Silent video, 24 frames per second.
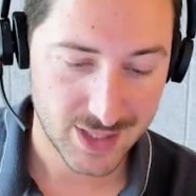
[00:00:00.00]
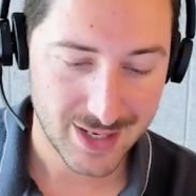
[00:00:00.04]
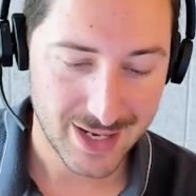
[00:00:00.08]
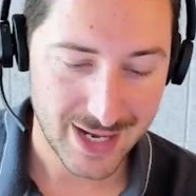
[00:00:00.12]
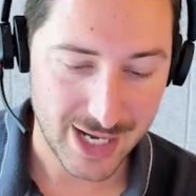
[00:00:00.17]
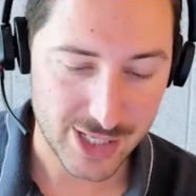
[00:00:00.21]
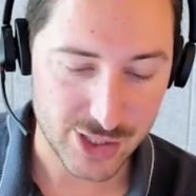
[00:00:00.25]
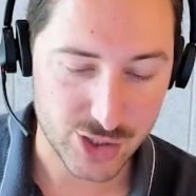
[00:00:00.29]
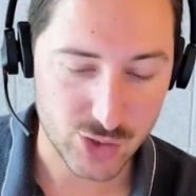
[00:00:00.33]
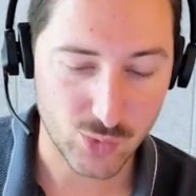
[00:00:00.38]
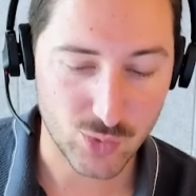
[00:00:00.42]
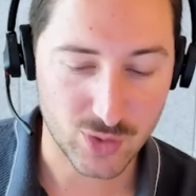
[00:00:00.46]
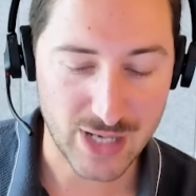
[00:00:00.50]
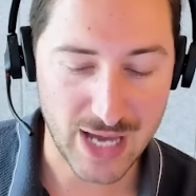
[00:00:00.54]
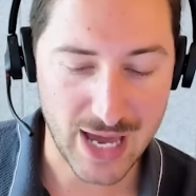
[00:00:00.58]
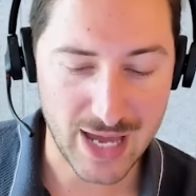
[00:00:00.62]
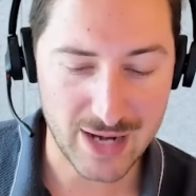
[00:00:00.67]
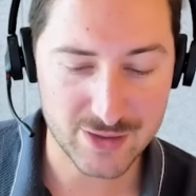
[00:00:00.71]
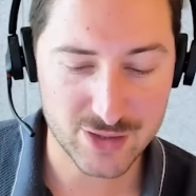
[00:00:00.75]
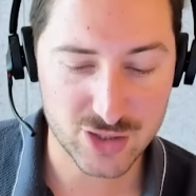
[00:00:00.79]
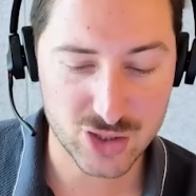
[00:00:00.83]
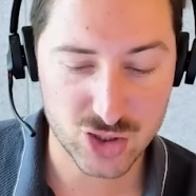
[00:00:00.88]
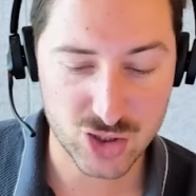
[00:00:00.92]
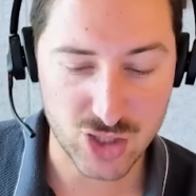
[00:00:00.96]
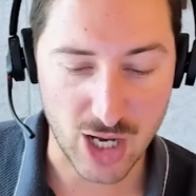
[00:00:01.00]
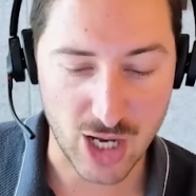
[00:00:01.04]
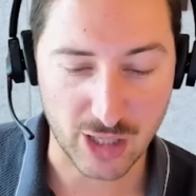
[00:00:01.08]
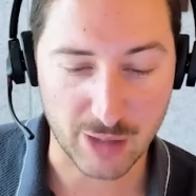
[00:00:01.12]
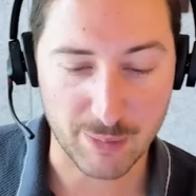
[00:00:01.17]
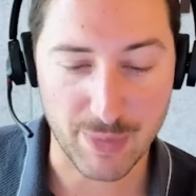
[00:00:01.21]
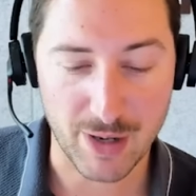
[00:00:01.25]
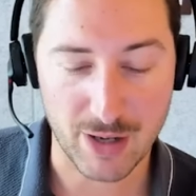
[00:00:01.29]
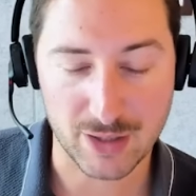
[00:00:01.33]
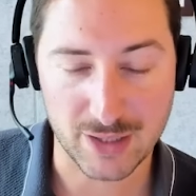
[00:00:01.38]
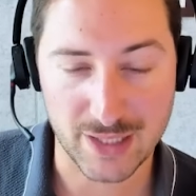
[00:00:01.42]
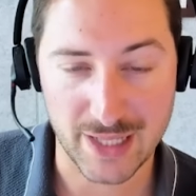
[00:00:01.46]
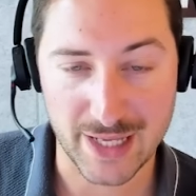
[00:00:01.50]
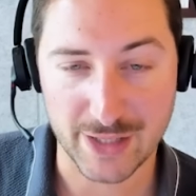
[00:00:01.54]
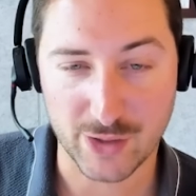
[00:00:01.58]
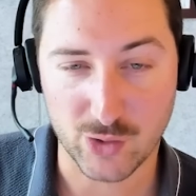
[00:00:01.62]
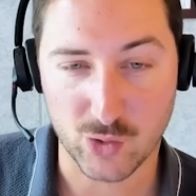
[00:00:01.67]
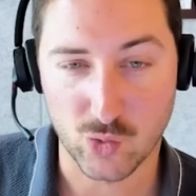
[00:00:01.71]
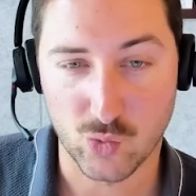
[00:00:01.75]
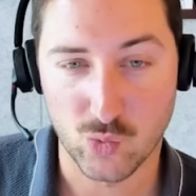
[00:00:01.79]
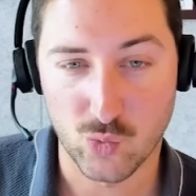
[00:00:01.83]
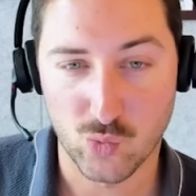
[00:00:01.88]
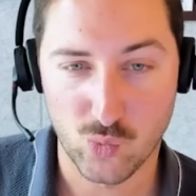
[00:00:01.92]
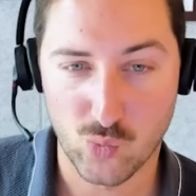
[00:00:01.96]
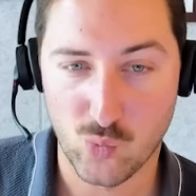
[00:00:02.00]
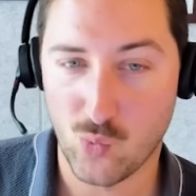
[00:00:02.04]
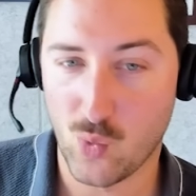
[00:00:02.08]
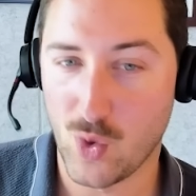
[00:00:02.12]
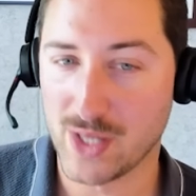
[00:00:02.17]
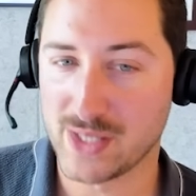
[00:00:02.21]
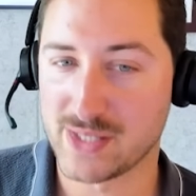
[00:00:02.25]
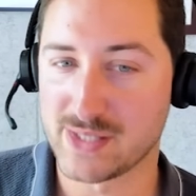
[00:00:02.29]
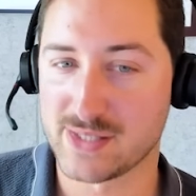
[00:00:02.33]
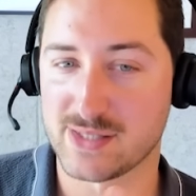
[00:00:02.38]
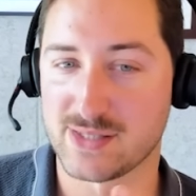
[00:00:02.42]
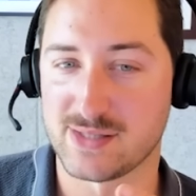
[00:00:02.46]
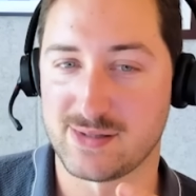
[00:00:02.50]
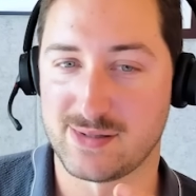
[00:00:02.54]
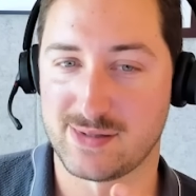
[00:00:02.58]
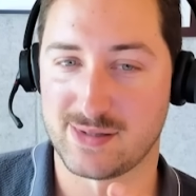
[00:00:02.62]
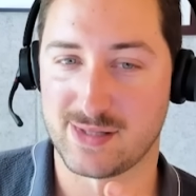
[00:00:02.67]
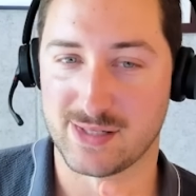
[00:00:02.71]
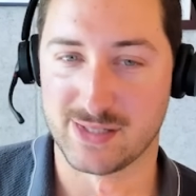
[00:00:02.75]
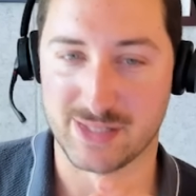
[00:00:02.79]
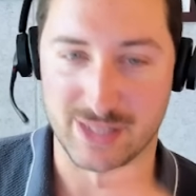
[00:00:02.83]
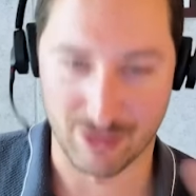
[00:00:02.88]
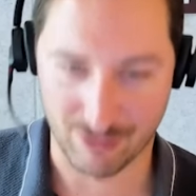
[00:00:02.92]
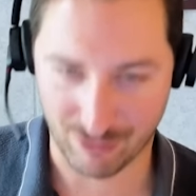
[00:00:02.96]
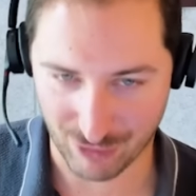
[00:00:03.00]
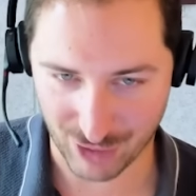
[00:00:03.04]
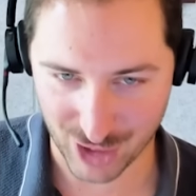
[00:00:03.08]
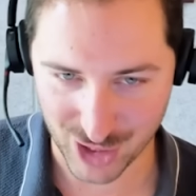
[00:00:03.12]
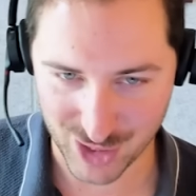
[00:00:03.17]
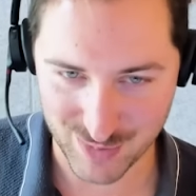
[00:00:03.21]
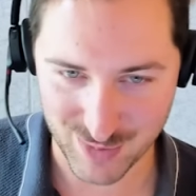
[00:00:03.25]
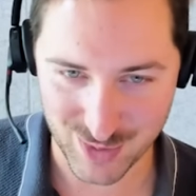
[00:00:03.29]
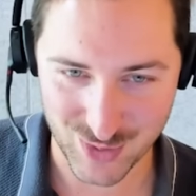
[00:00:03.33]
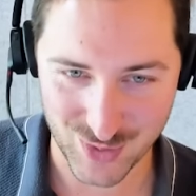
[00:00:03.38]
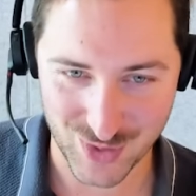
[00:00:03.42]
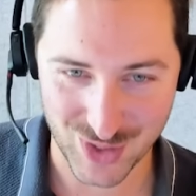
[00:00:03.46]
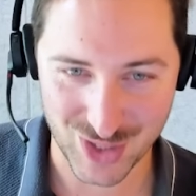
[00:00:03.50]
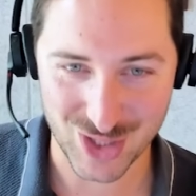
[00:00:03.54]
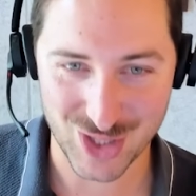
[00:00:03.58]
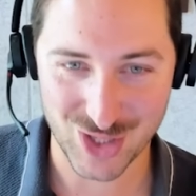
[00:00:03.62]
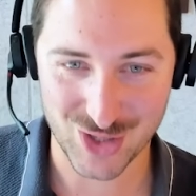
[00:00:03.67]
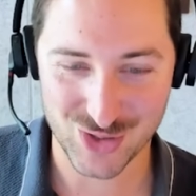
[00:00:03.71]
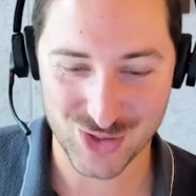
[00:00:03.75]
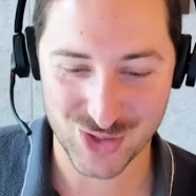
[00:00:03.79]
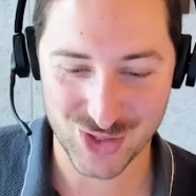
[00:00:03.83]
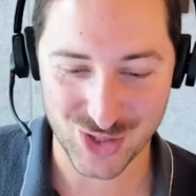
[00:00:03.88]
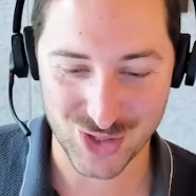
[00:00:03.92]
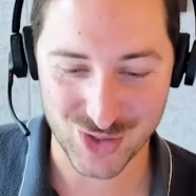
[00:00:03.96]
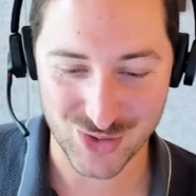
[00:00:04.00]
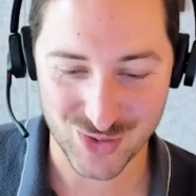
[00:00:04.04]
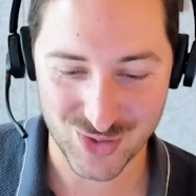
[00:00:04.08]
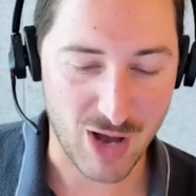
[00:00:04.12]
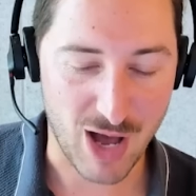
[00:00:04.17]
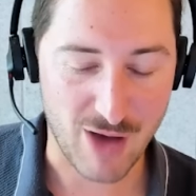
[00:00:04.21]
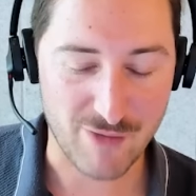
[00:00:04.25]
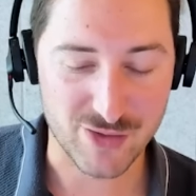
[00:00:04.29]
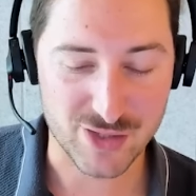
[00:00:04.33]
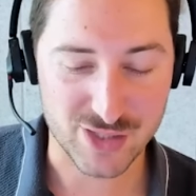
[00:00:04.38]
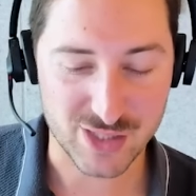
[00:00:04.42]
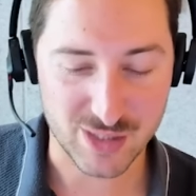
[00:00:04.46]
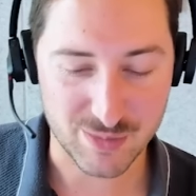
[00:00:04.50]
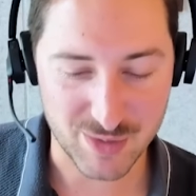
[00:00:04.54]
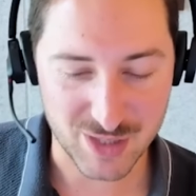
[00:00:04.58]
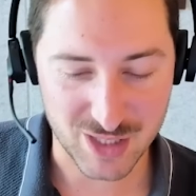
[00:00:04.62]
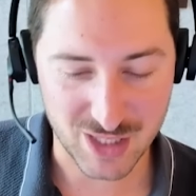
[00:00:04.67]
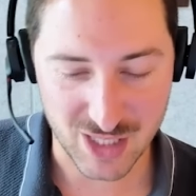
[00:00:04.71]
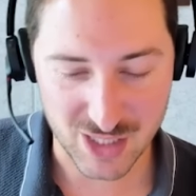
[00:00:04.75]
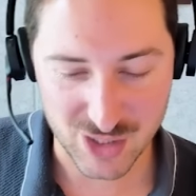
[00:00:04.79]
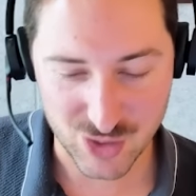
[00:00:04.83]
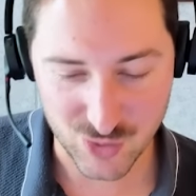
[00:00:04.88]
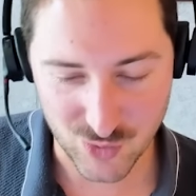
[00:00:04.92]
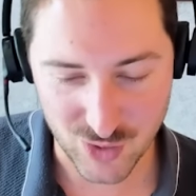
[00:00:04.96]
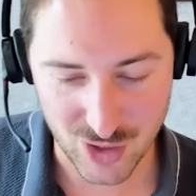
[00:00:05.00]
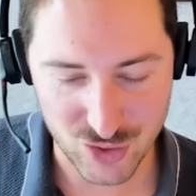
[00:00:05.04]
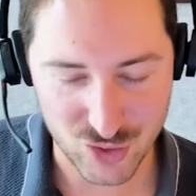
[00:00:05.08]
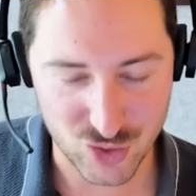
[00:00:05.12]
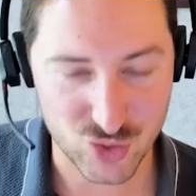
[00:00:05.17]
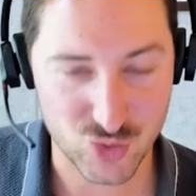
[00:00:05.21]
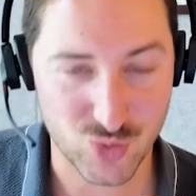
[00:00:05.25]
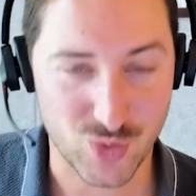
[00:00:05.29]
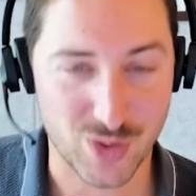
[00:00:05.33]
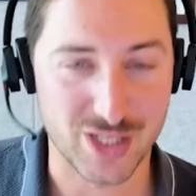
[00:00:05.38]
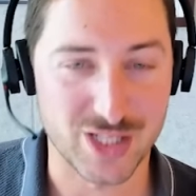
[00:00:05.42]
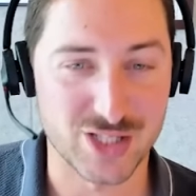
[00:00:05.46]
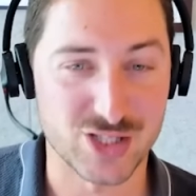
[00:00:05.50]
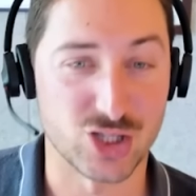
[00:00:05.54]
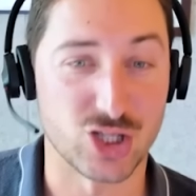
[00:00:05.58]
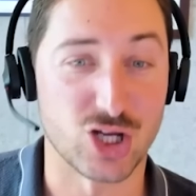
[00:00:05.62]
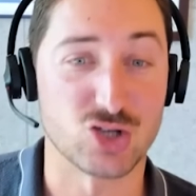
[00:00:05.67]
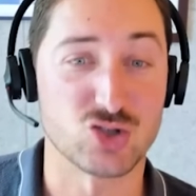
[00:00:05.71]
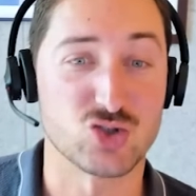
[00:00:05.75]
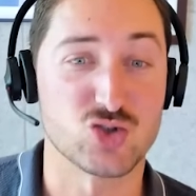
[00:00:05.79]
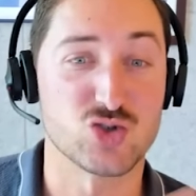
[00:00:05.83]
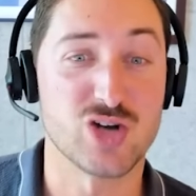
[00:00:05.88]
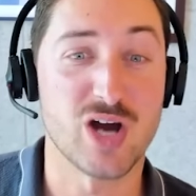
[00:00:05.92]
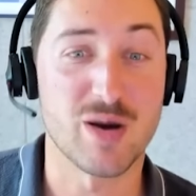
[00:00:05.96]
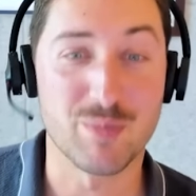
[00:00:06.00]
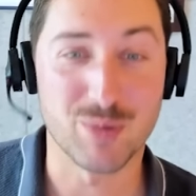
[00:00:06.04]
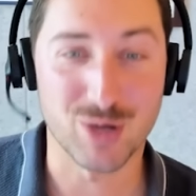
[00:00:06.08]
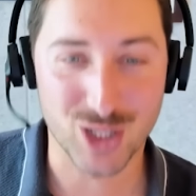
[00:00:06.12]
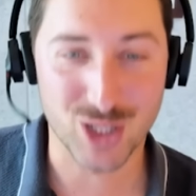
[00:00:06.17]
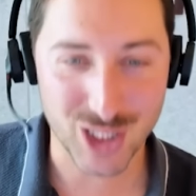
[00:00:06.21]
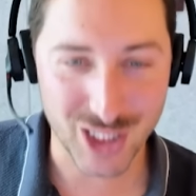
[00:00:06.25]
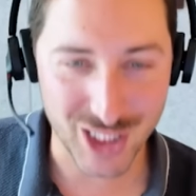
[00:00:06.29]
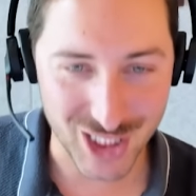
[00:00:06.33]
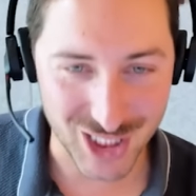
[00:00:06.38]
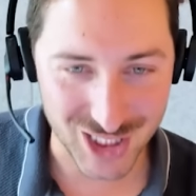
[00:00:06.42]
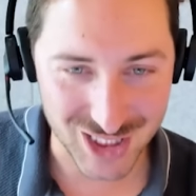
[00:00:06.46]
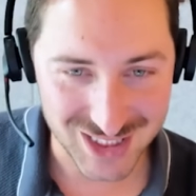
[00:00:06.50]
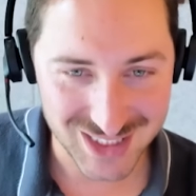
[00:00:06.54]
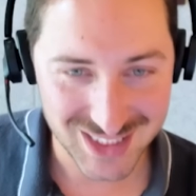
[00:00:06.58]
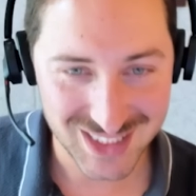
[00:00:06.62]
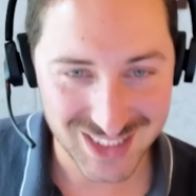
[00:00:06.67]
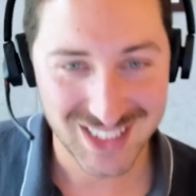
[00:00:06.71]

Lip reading: And so we'll kind of just talk about like, what's the difference between those two? Obviously, because 320 is the larger number here,